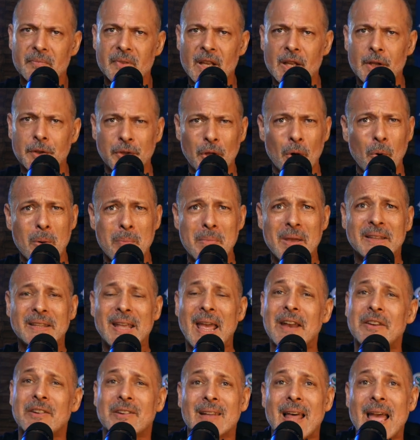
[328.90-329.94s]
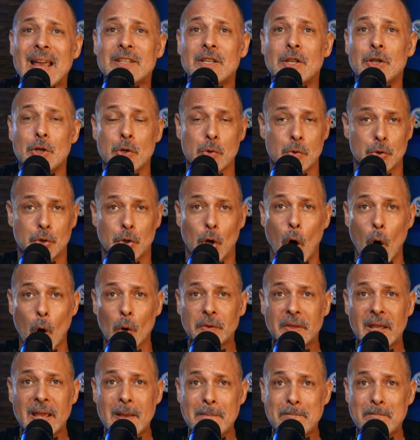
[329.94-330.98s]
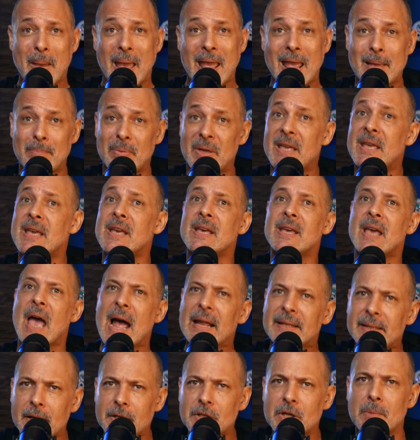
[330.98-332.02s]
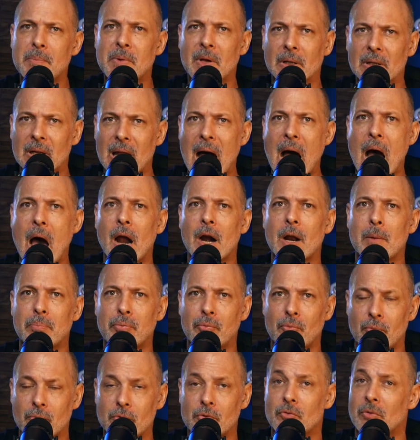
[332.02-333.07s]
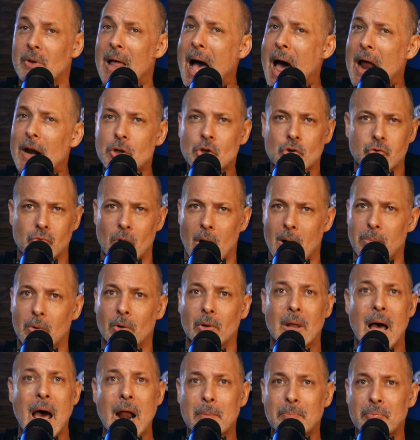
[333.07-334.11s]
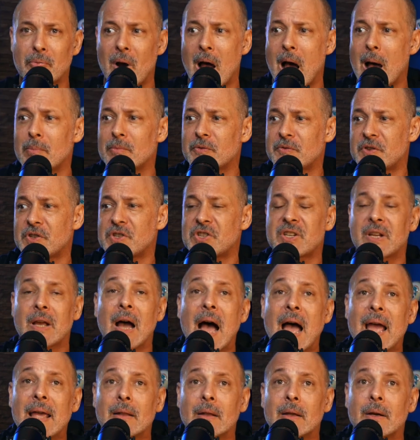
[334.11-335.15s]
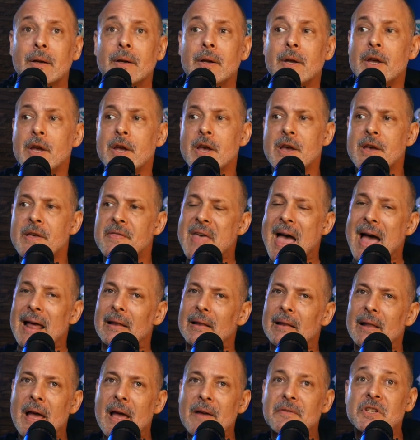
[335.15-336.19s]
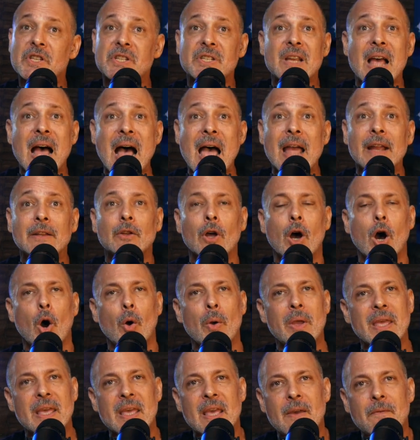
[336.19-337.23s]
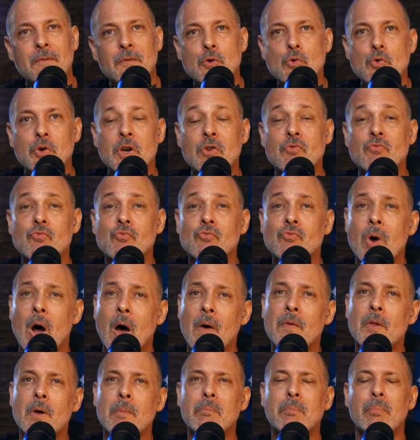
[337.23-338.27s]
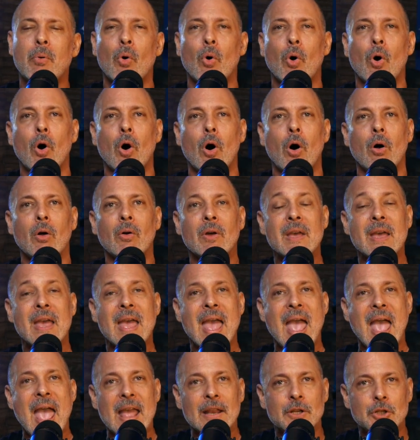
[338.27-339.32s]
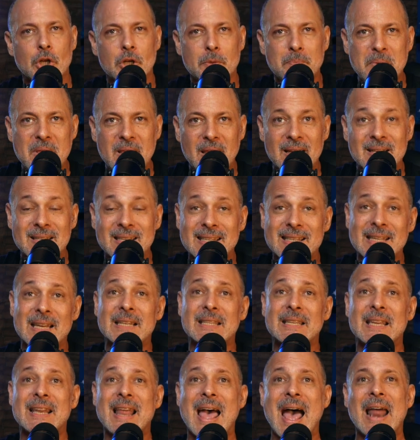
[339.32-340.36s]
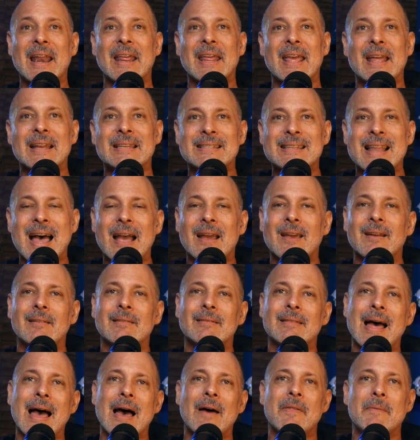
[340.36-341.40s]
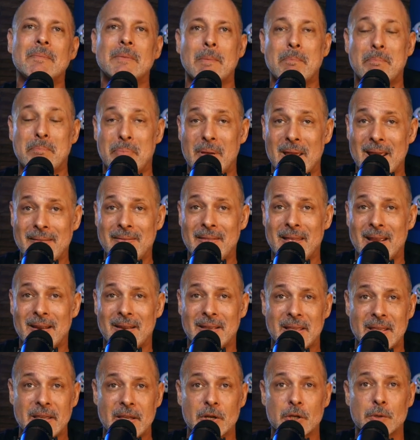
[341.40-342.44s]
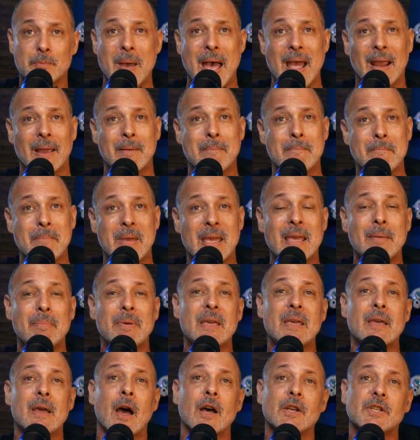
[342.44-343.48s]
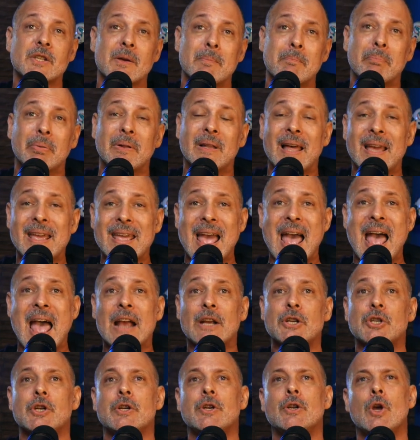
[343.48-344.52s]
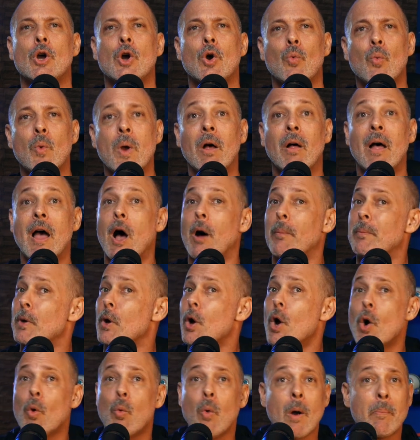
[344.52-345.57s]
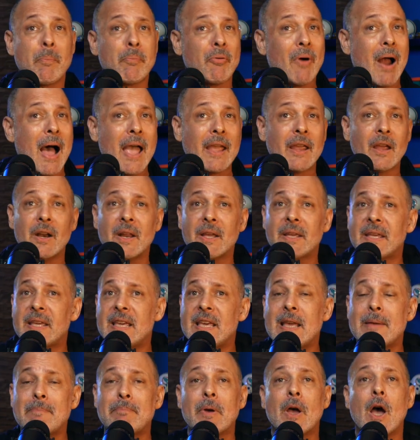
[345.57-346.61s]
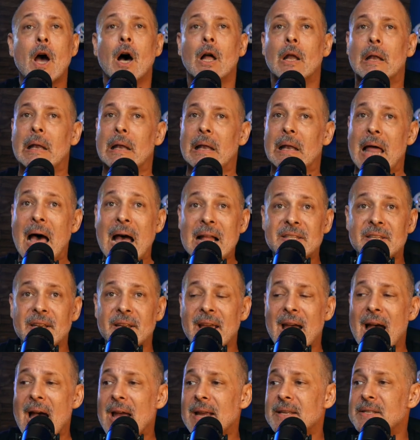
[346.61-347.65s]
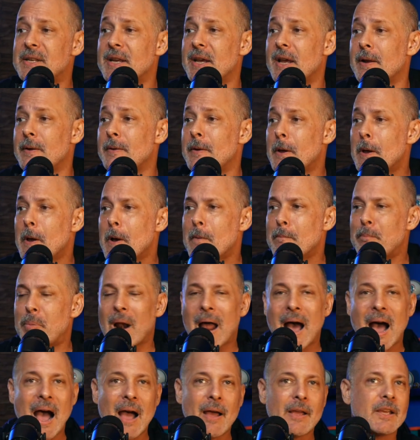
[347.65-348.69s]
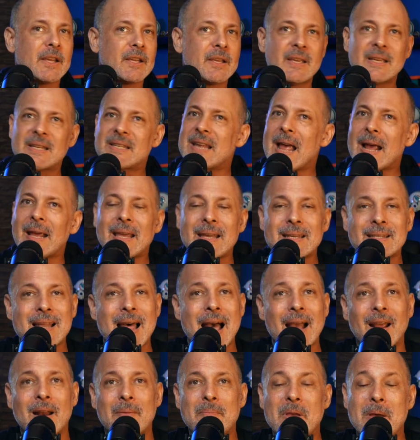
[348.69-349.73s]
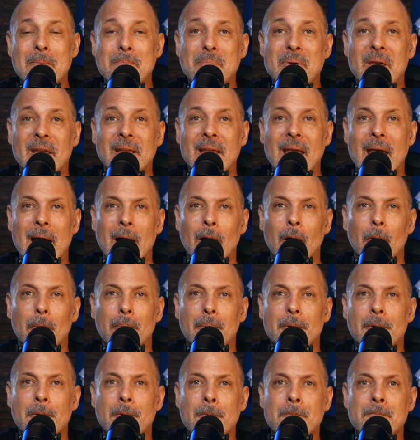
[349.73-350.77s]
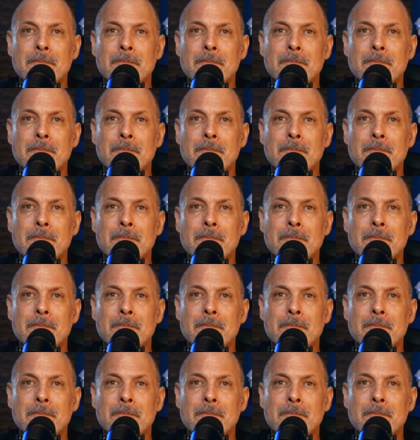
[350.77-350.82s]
and do what McDaniel likes to do is go deep, baby, I think it's going to be a lot of lot of trouble, a lot of problems for Skylar. That left side though, if you can run the ball and just be consistent at it, it's not going to allow them to pin their ears back. And maybe a, uh, some play action will help you. We're probably going to keep lots of guys in, but Gesicki's not going to be a big help.